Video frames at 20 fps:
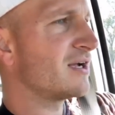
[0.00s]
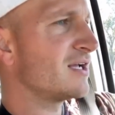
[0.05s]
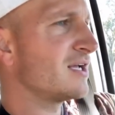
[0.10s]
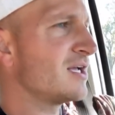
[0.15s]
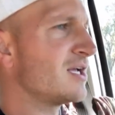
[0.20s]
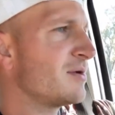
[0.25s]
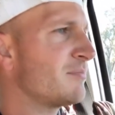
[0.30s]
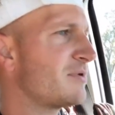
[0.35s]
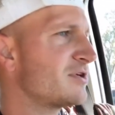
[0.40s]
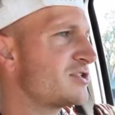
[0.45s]

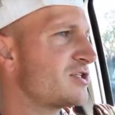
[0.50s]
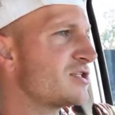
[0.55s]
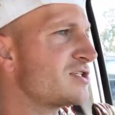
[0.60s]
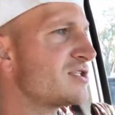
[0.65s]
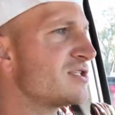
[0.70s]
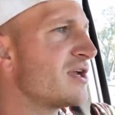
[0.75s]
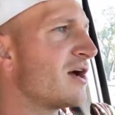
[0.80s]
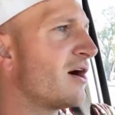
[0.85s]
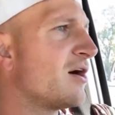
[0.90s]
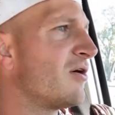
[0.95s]
But just
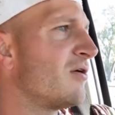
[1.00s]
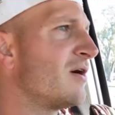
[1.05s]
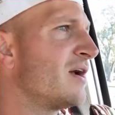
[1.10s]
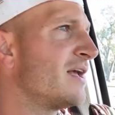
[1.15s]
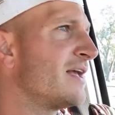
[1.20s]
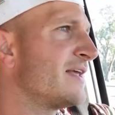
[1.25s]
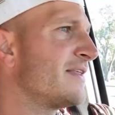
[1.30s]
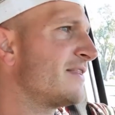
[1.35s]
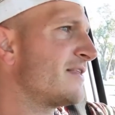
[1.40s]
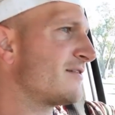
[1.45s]
know,
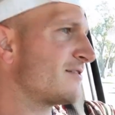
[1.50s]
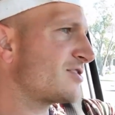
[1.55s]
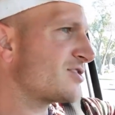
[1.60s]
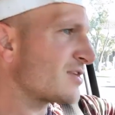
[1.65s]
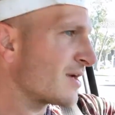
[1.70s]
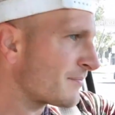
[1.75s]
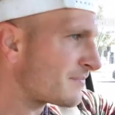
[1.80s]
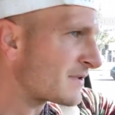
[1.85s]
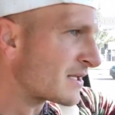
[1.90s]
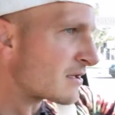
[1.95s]
there's
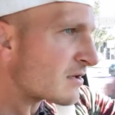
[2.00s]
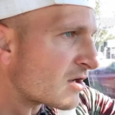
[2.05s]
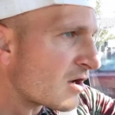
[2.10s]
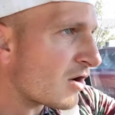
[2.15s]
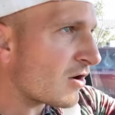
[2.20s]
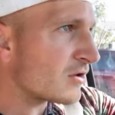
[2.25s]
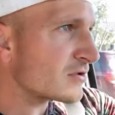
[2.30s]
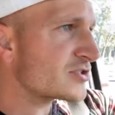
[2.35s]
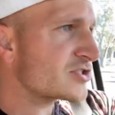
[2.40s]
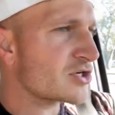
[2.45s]
something
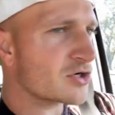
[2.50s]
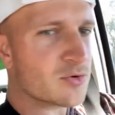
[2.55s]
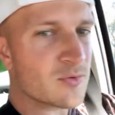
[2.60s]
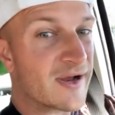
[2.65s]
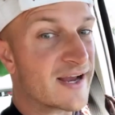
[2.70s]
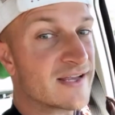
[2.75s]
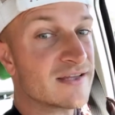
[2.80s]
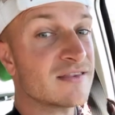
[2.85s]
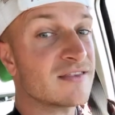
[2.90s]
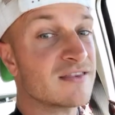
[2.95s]
called
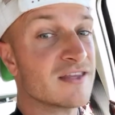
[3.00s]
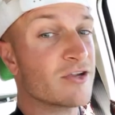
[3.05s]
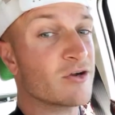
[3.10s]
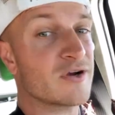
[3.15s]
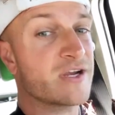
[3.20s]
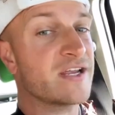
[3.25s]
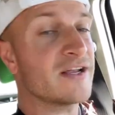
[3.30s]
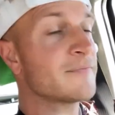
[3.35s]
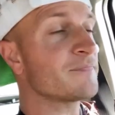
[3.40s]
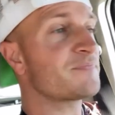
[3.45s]
terrain
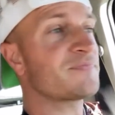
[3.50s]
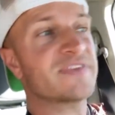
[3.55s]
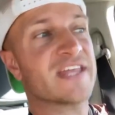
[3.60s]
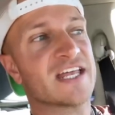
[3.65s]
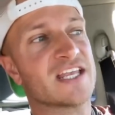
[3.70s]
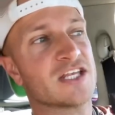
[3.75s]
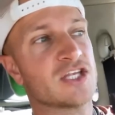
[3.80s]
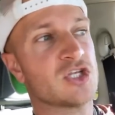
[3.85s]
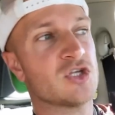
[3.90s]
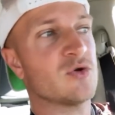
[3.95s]
theory
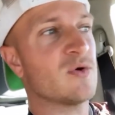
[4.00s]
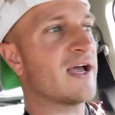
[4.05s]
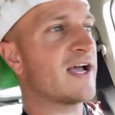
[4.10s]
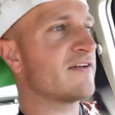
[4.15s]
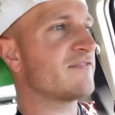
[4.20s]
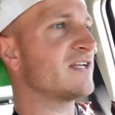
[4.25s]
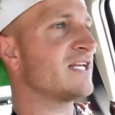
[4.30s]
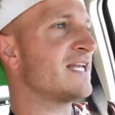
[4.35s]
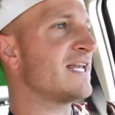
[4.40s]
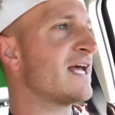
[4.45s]
that you have
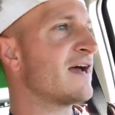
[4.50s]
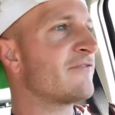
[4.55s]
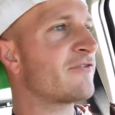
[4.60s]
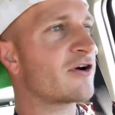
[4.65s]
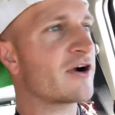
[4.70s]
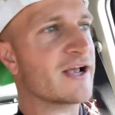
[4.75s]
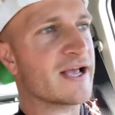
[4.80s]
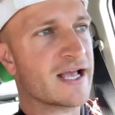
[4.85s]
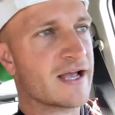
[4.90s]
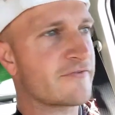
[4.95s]

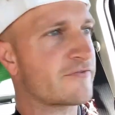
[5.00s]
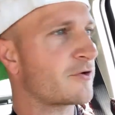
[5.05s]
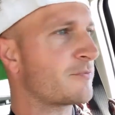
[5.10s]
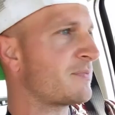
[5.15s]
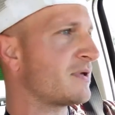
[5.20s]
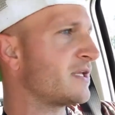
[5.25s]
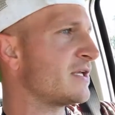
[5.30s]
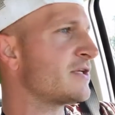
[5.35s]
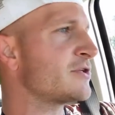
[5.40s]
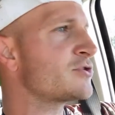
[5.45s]
never ever
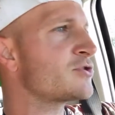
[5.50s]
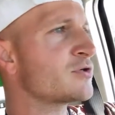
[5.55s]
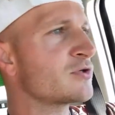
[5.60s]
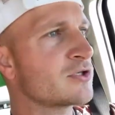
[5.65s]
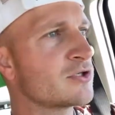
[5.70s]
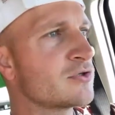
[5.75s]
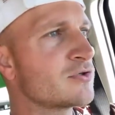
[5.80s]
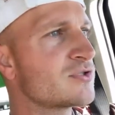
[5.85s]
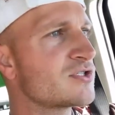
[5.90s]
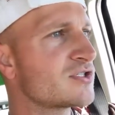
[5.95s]
been
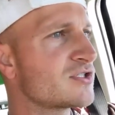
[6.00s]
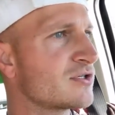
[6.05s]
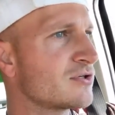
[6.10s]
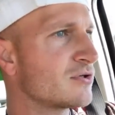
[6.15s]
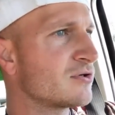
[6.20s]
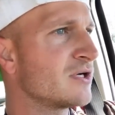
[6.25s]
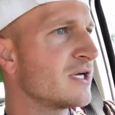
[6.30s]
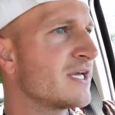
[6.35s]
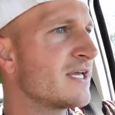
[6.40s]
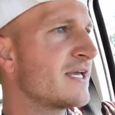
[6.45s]
introduced to
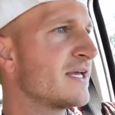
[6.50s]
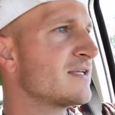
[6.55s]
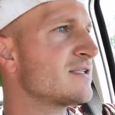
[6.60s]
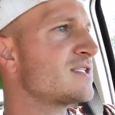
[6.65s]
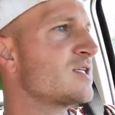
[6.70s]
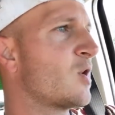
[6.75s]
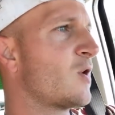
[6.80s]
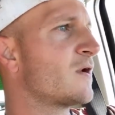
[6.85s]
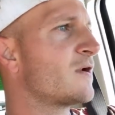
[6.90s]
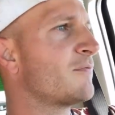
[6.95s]
and
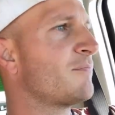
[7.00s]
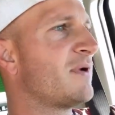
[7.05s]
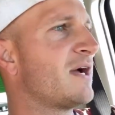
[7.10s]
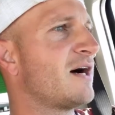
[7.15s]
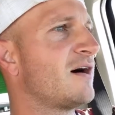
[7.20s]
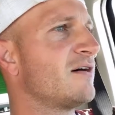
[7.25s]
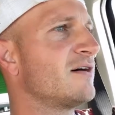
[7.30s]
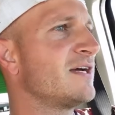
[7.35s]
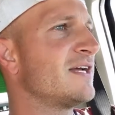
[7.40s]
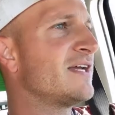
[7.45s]
taught
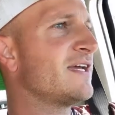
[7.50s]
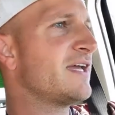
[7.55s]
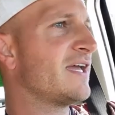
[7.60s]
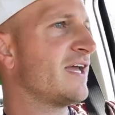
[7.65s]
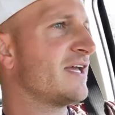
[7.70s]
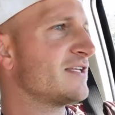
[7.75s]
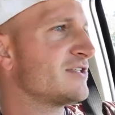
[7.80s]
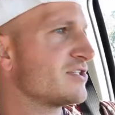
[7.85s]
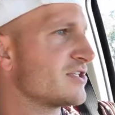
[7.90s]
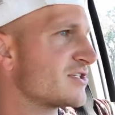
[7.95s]
about.
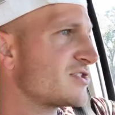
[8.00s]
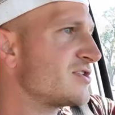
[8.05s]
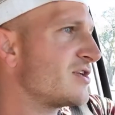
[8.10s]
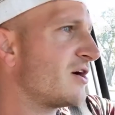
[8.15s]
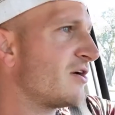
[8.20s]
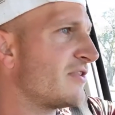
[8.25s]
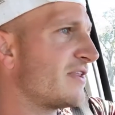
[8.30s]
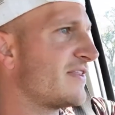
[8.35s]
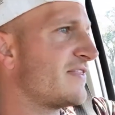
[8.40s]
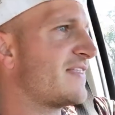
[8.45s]
And just know
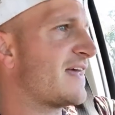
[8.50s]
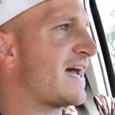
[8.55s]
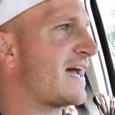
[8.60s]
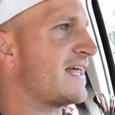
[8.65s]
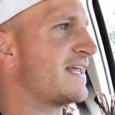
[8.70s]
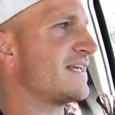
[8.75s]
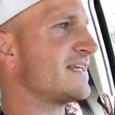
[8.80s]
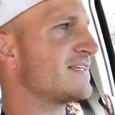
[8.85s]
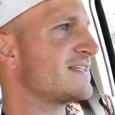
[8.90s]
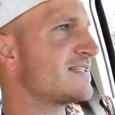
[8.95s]
that that
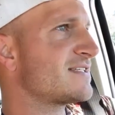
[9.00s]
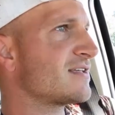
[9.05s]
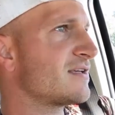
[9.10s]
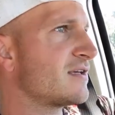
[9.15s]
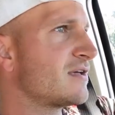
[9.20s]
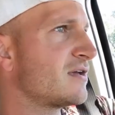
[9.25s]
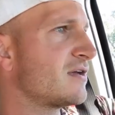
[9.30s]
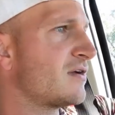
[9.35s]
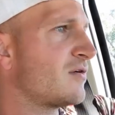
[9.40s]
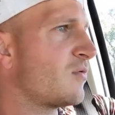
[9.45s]
is
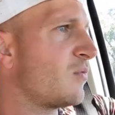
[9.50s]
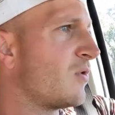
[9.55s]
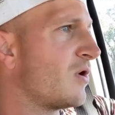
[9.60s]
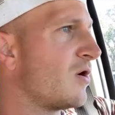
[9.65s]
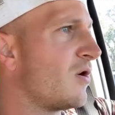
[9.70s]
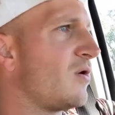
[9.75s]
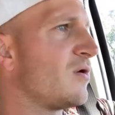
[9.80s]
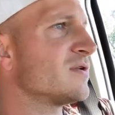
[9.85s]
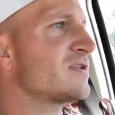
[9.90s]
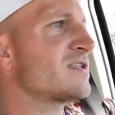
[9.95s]
what
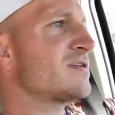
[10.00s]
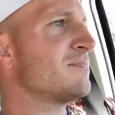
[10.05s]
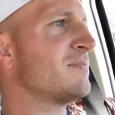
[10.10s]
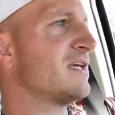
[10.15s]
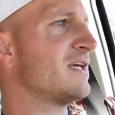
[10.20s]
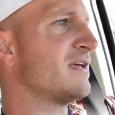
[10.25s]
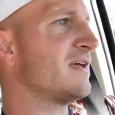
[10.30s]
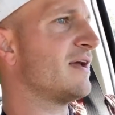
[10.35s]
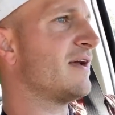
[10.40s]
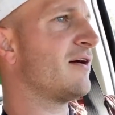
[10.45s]

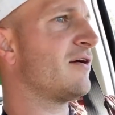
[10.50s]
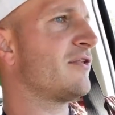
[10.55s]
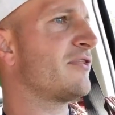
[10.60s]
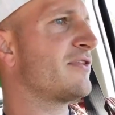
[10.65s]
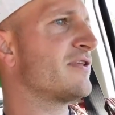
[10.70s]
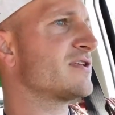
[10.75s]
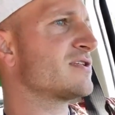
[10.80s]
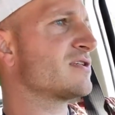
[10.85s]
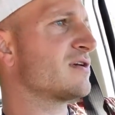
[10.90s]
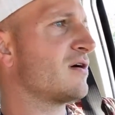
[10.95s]
ultimate health
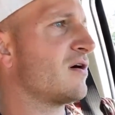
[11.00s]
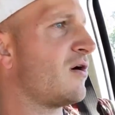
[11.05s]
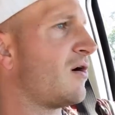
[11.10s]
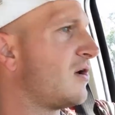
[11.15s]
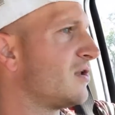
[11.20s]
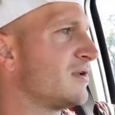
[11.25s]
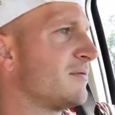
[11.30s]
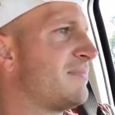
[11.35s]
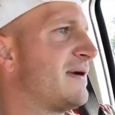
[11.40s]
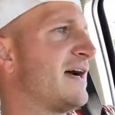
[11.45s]
is
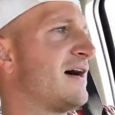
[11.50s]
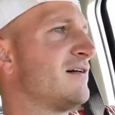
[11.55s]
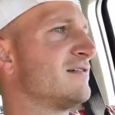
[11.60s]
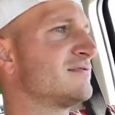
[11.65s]
all about.